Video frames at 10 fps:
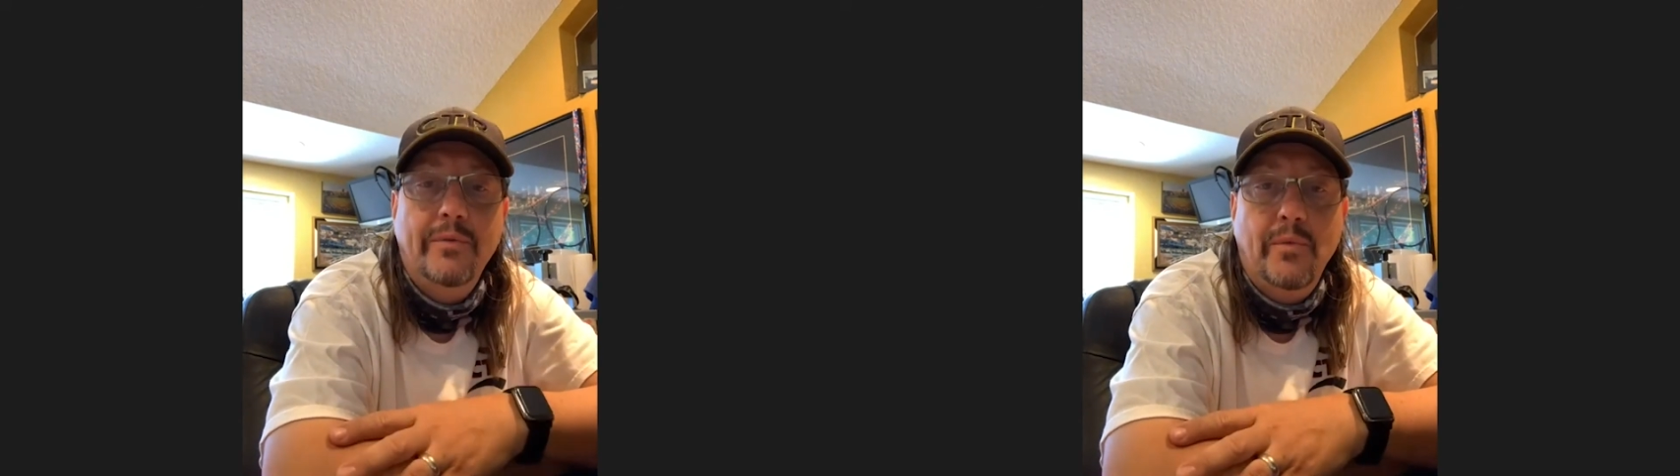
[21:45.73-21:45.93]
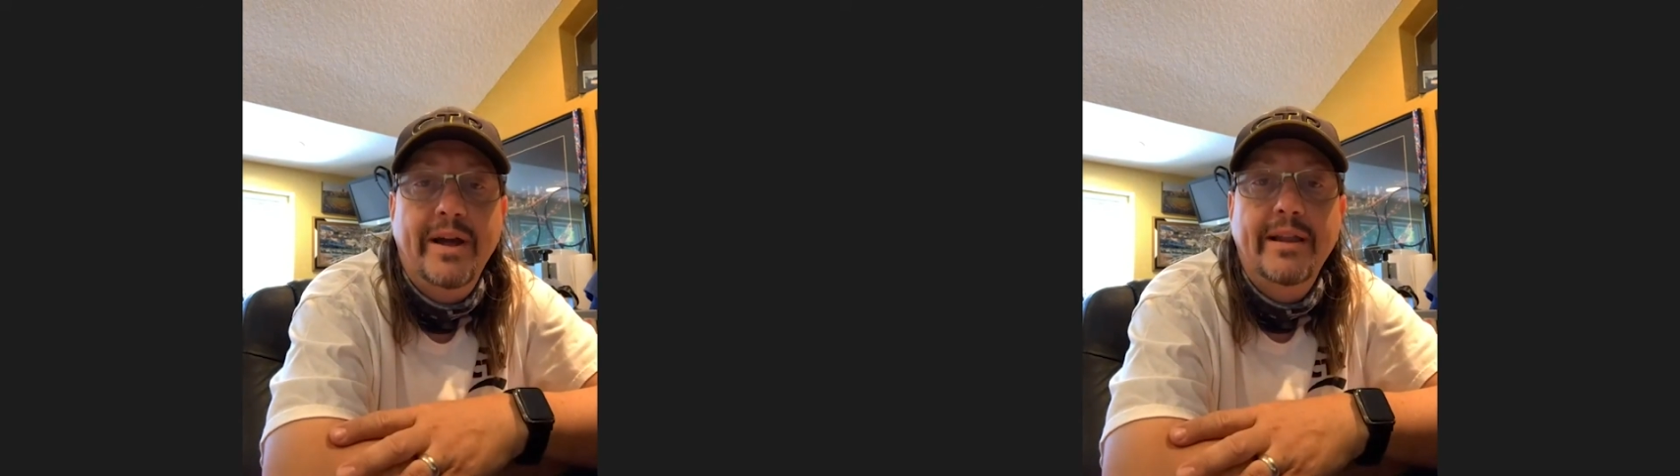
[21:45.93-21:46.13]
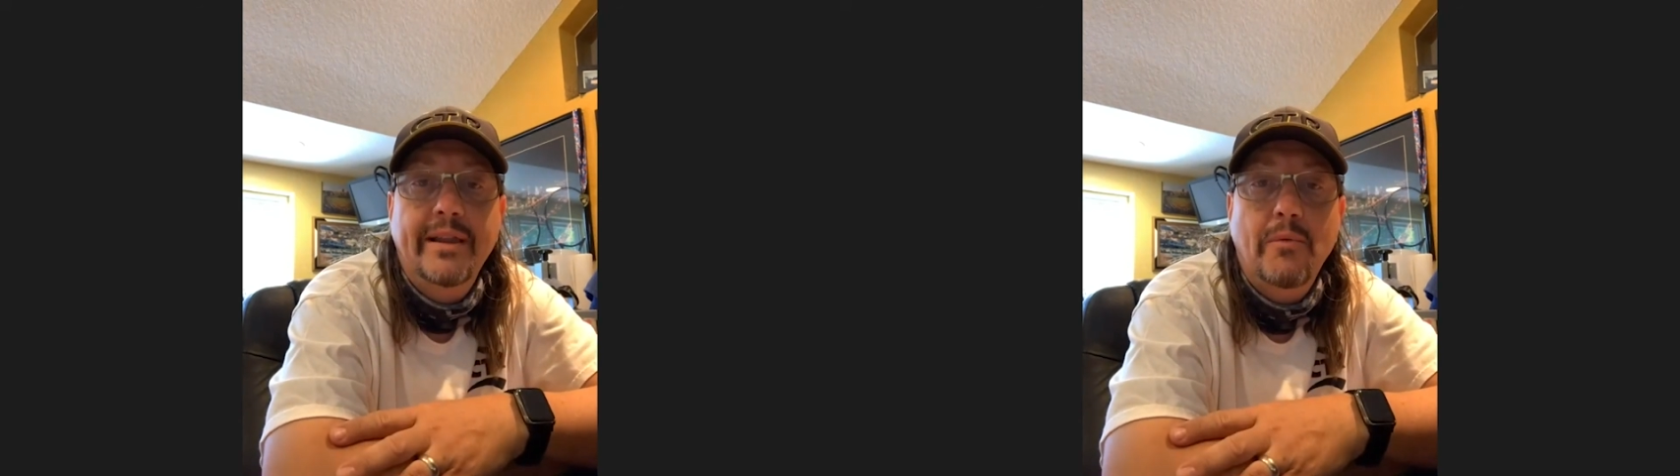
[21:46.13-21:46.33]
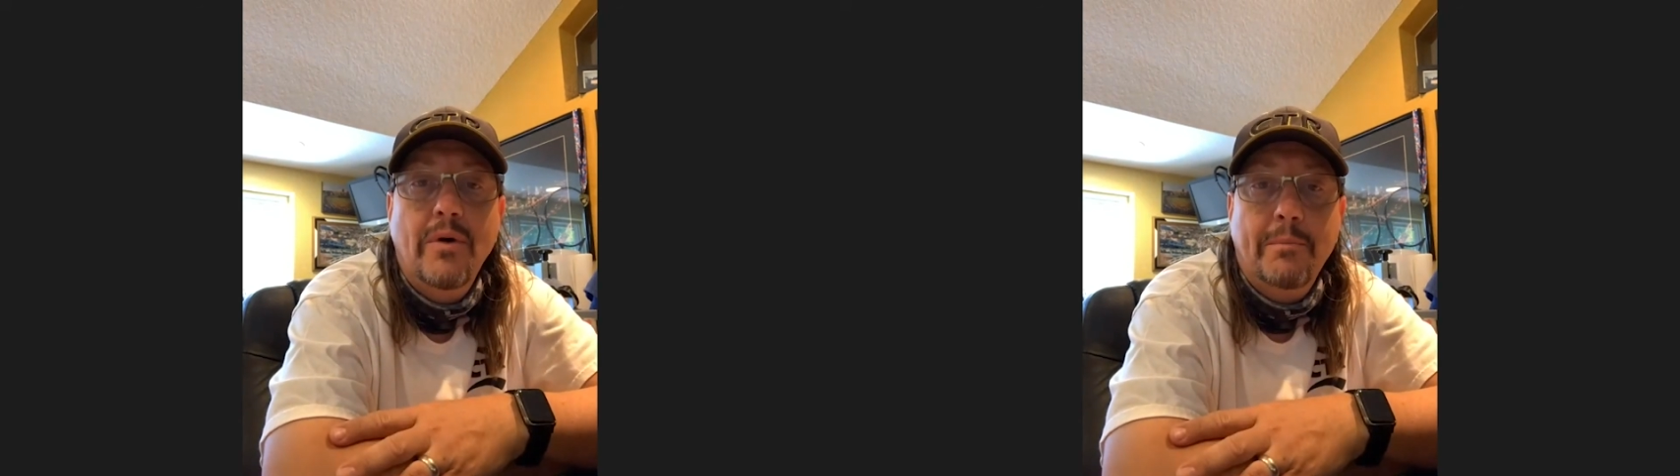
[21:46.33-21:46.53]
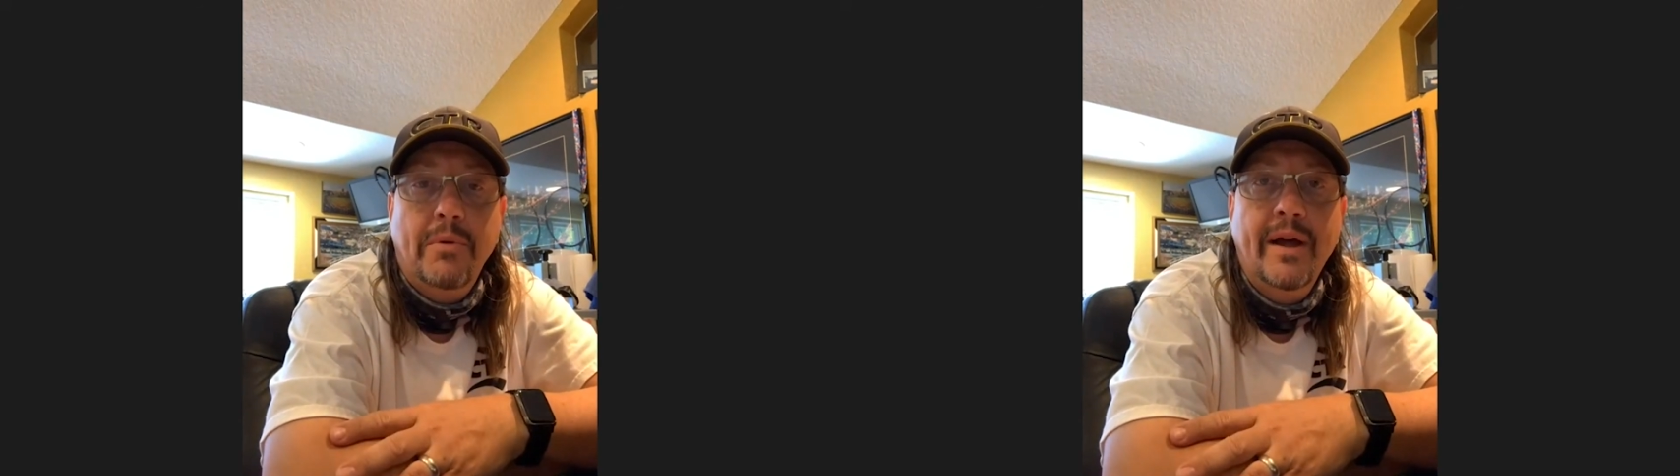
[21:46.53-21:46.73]
and way they
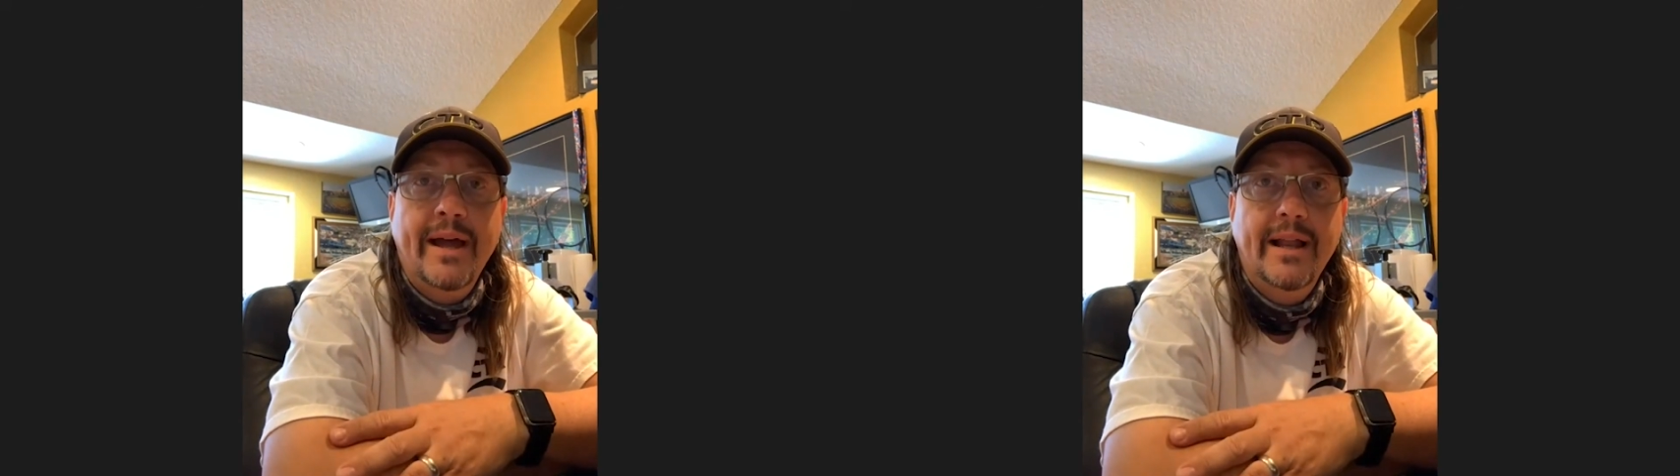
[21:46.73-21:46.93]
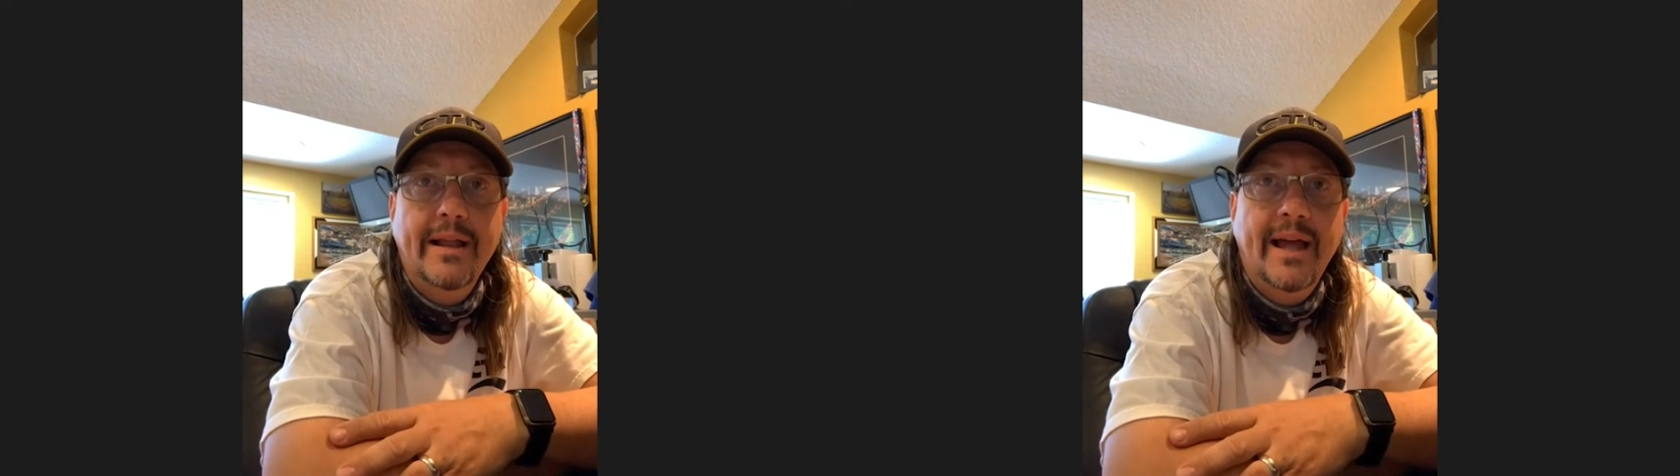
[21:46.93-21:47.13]
want to play it.